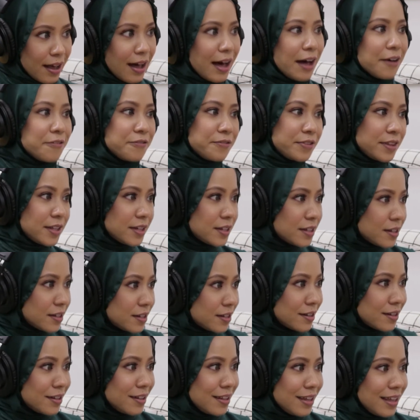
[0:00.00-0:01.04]

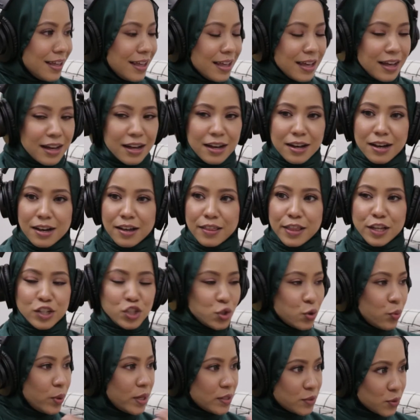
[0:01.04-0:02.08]
after the
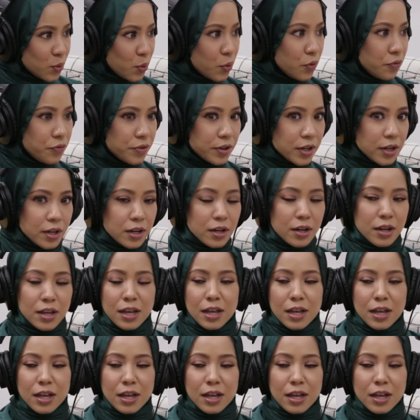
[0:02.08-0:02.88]
show is over.